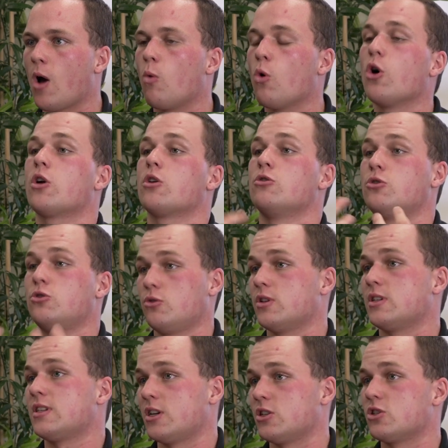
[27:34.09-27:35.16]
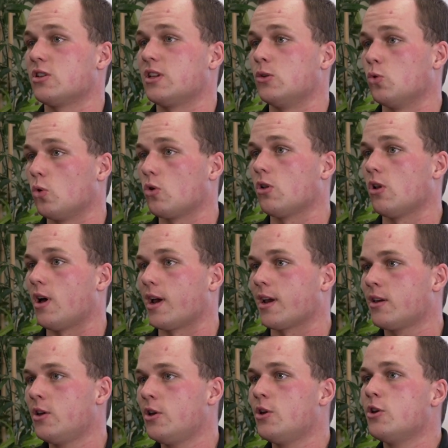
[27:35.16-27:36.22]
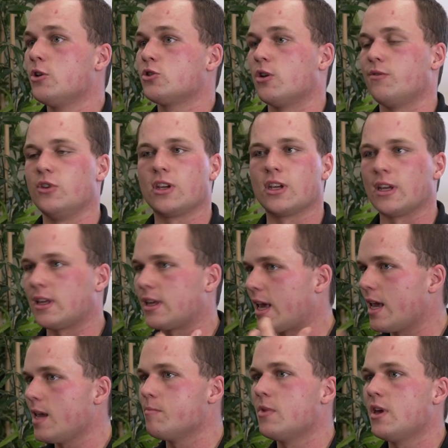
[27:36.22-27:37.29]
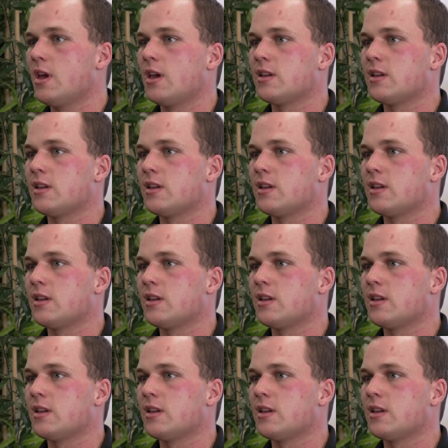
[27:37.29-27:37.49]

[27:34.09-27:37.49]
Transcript: work should essentially look like. So if you can keep